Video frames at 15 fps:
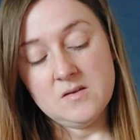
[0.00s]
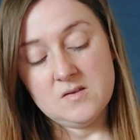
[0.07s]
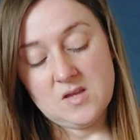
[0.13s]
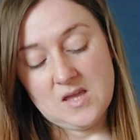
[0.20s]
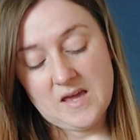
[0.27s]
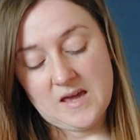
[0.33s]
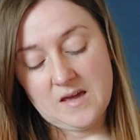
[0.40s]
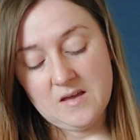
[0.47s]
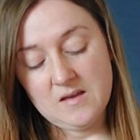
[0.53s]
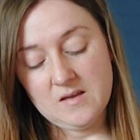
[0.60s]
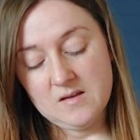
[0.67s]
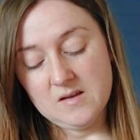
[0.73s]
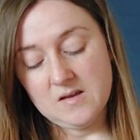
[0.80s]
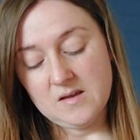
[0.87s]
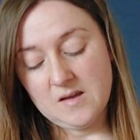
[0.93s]
So yeah,
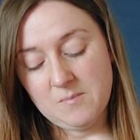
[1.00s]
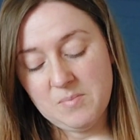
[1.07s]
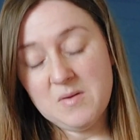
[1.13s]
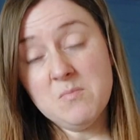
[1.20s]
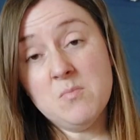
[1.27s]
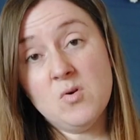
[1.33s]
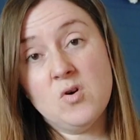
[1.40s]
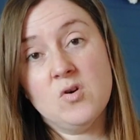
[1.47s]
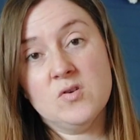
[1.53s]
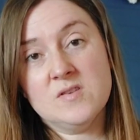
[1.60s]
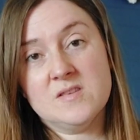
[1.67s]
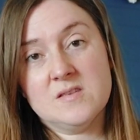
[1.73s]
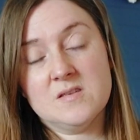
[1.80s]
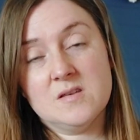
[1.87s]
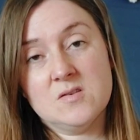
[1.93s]
a bit more,
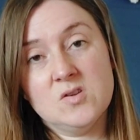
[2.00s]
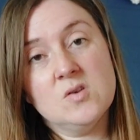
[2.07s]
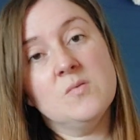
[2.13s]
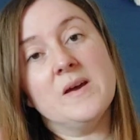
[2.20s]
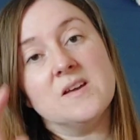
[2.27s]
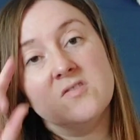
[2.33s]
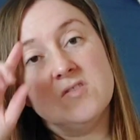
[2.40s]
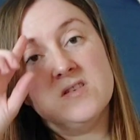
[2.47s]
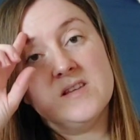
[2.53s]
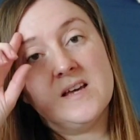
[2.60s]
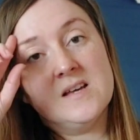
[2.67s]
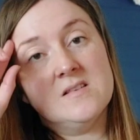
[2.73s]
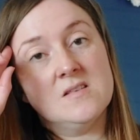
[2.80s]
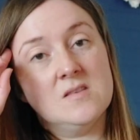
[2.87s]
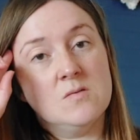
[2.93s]
2 extra
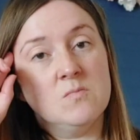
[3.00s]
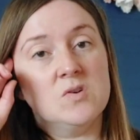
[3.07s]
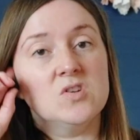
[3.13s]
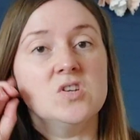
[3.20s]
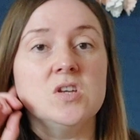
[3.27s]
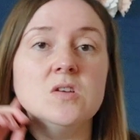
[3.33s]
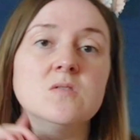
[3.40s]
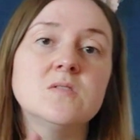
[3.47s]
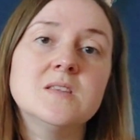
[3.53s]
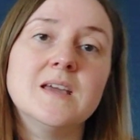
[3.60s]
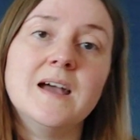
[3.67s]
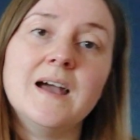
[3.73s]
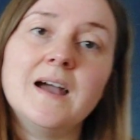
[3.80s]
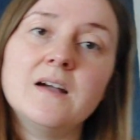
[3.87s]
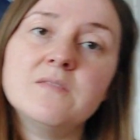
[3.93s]
sizes than what she used to
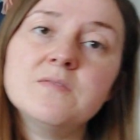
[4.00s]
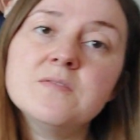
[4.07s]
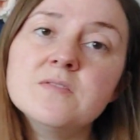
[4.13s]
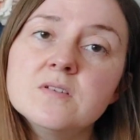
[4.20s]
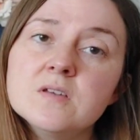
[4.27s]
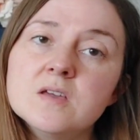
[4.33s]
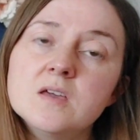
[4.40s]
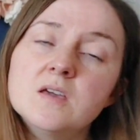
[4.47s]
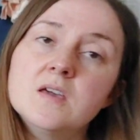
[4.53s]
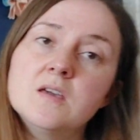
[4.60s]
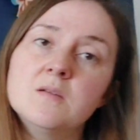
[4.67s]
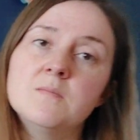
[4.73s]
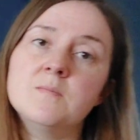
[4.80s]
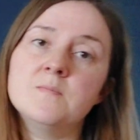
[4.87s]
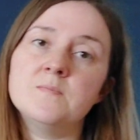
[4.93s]
have,
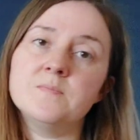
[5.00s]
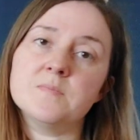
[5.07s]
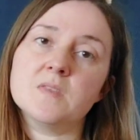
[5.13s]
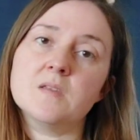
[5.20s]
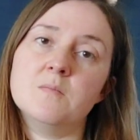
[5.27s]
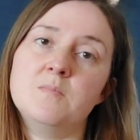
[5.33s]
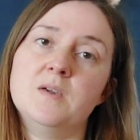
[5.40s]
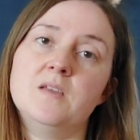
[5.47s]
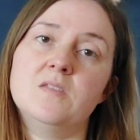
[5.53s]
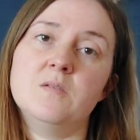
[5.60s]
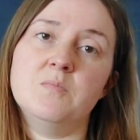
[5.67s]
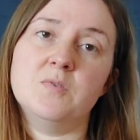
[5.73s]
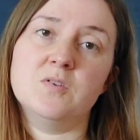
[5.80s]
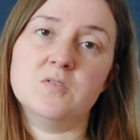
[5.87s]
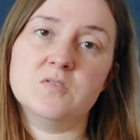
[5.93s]
but
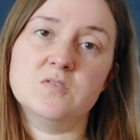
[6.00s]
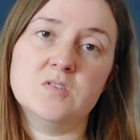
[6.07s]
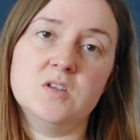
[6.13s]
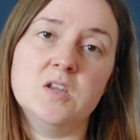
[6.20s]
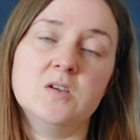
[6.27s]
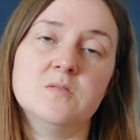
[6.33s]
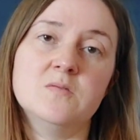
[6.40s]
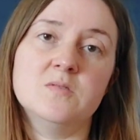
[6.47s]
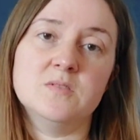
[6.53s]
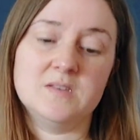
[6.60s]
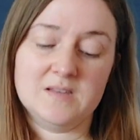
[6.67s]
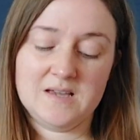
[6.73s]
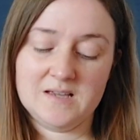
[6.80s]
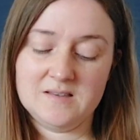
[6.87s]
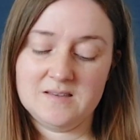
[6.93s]
the book's only got to a
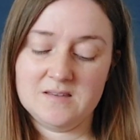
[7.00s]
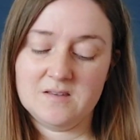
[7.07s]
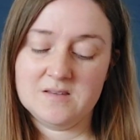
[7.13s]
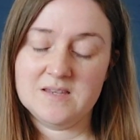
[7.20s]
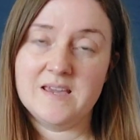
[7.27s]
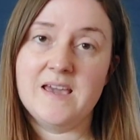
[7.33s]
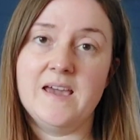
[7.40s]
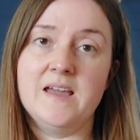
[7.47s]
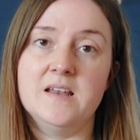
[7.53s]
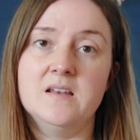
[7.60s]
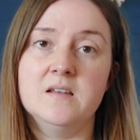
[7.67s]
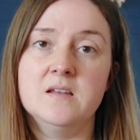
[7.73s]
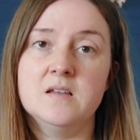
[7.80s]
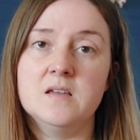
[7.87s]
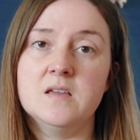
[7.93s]
size
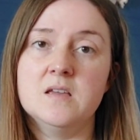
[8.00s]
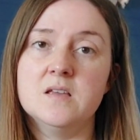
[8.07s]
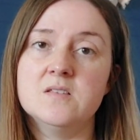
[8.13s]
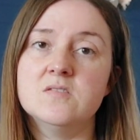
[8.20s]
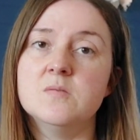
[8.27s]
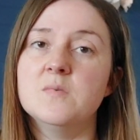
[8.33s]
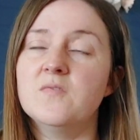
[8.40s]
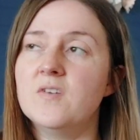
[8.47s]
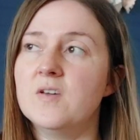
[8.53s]
10. Some